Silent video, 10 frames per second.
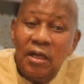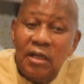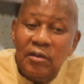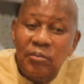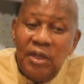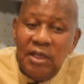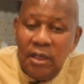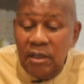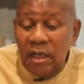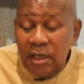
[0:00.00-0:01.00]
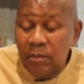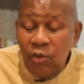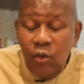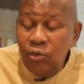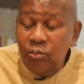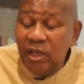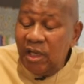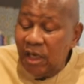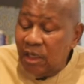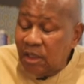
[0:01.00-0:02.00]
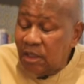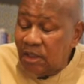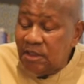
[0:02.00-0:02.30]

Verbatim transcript: And many, I can quote many other